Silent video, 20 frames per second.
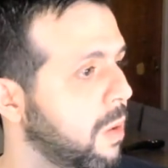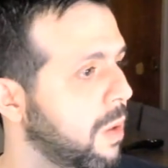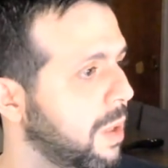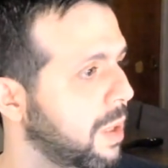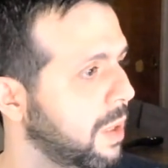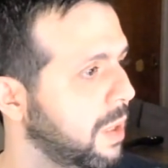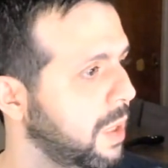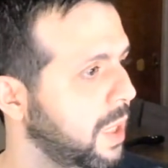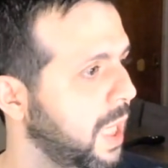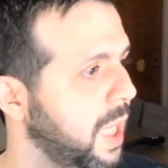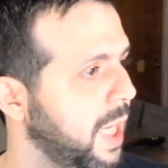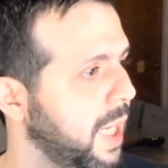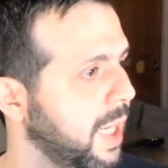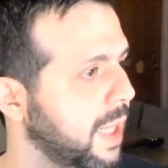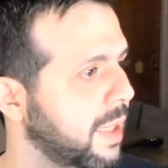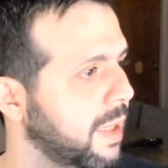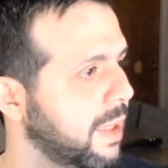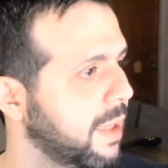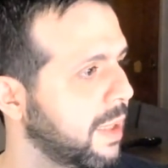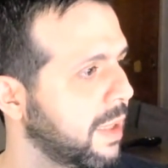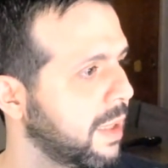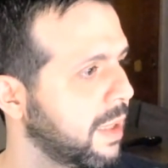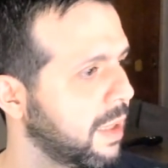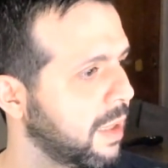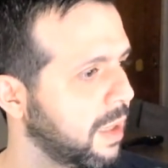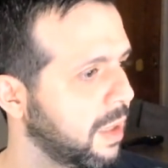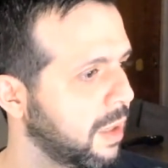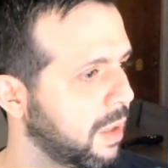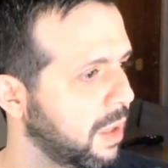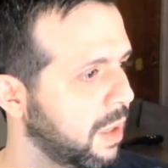Yeah.
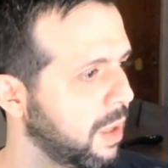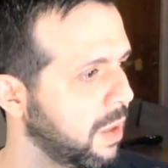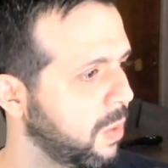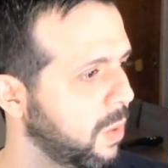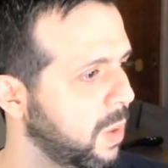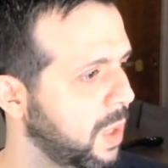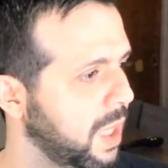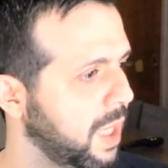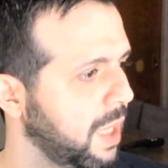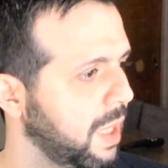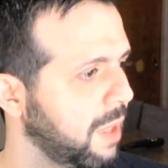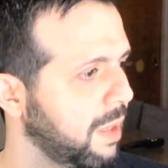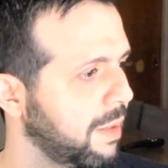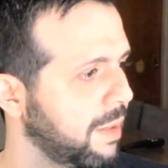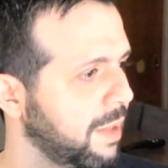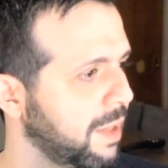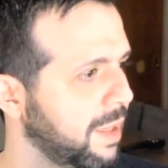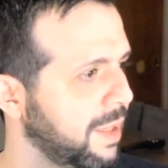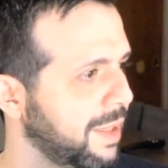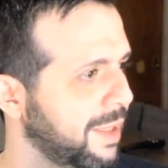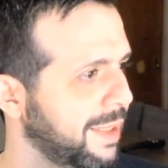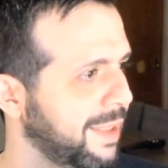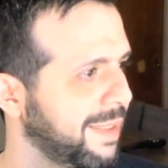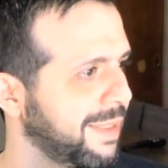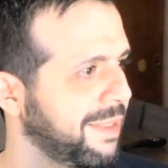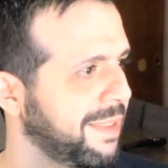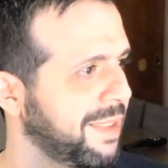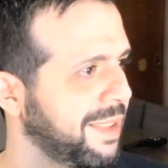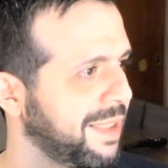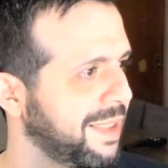Why?
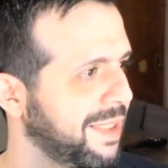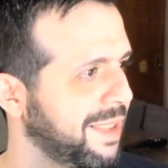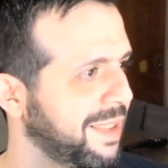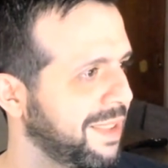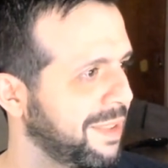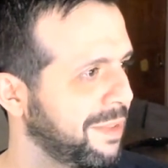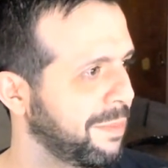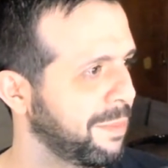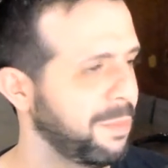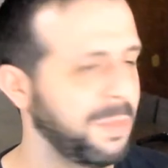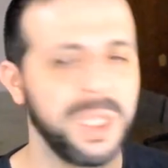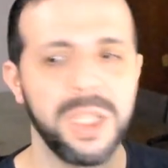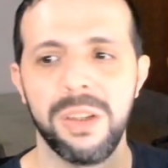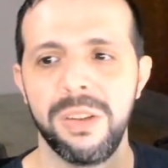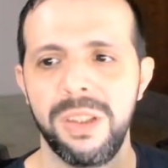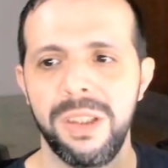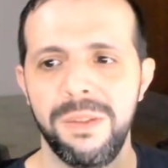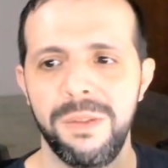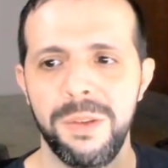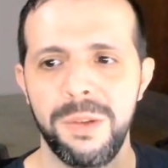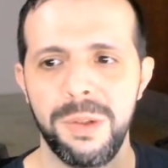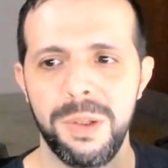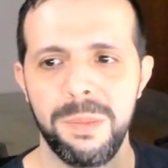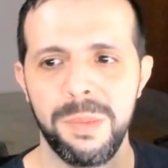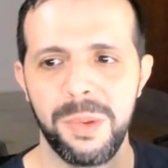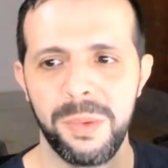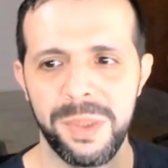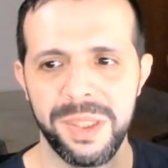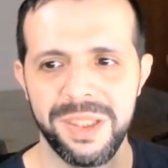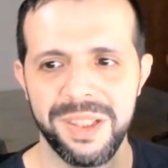Because if you
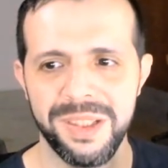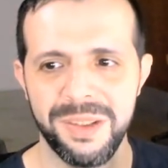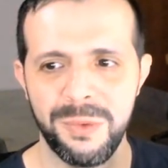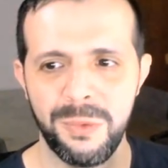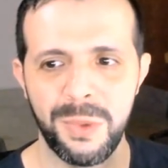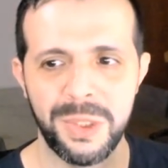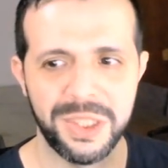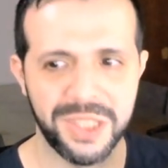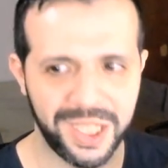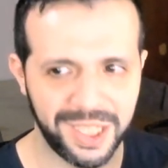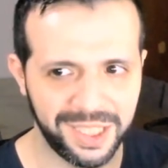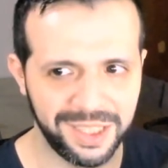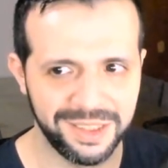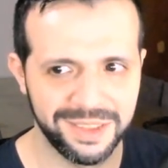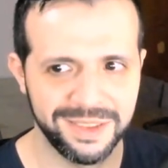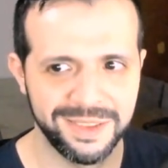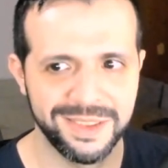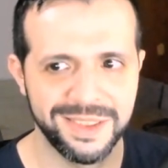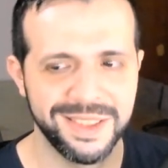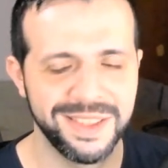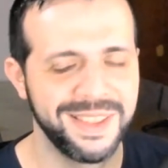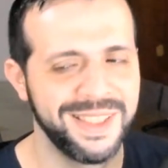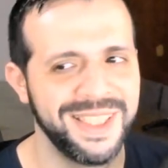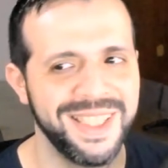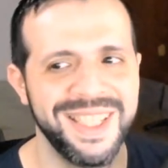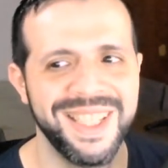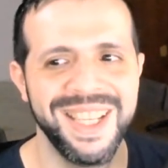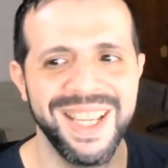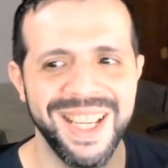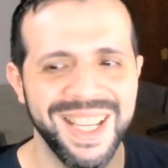remove it, we check it.
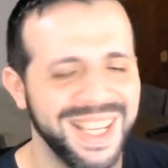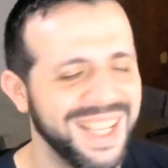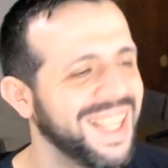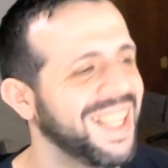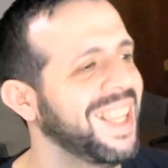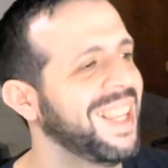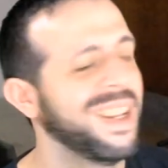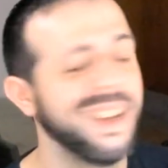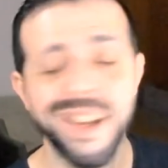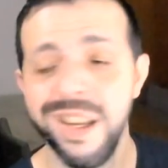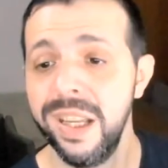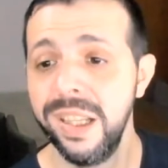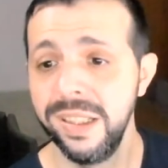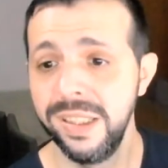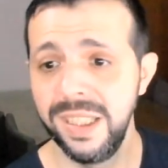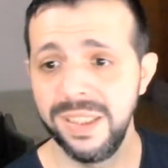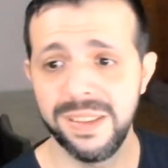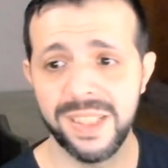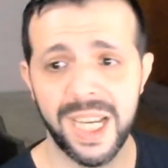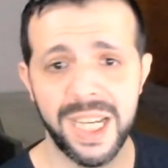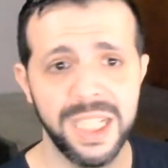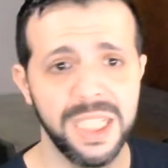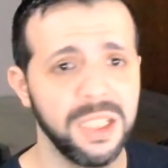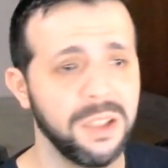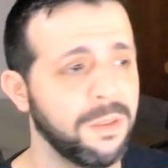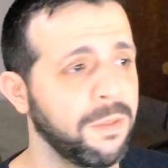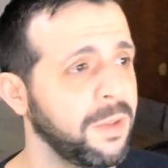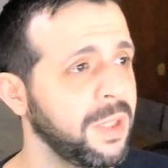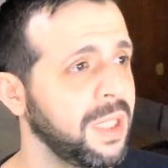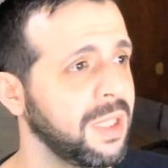These kind of
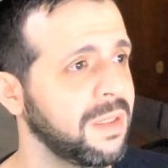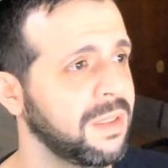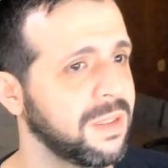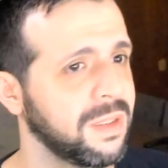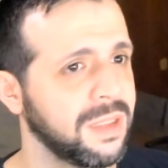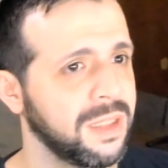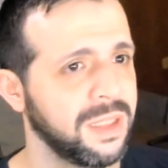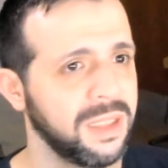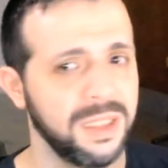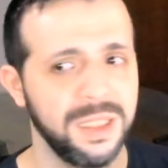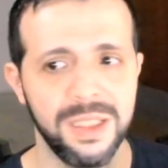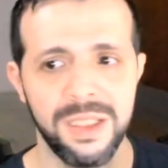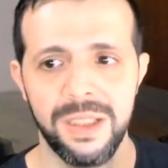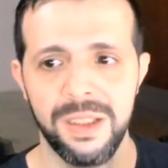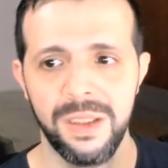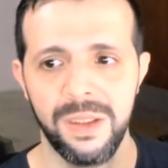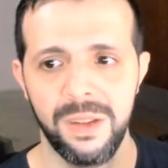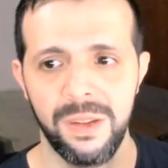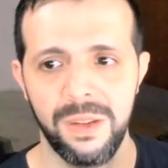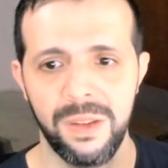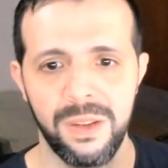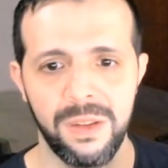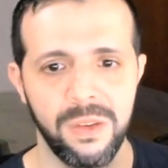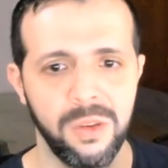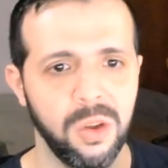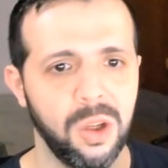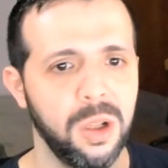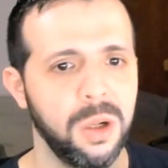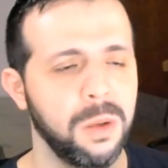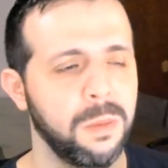things
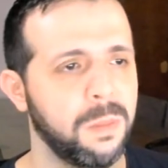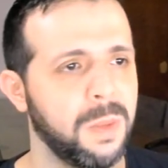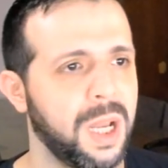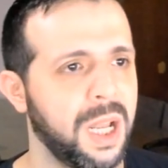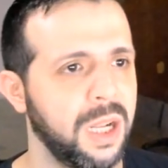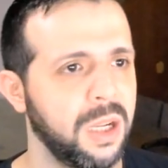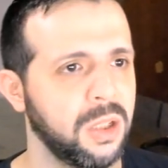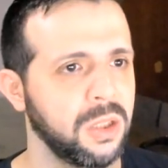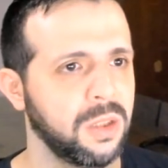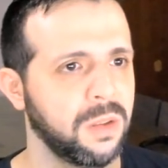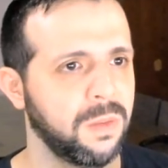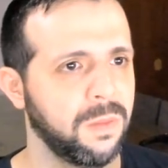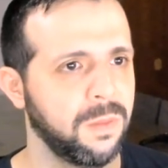solve a lot of